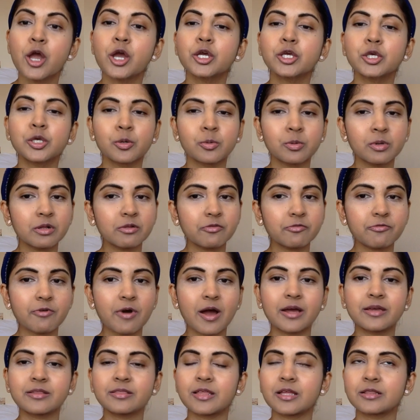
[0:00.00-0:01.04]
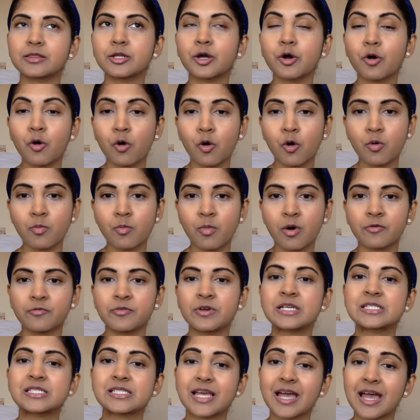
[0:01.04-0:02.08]
You will find that the Home
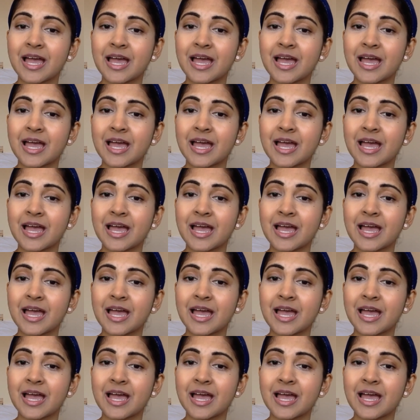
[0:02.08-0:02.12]
Office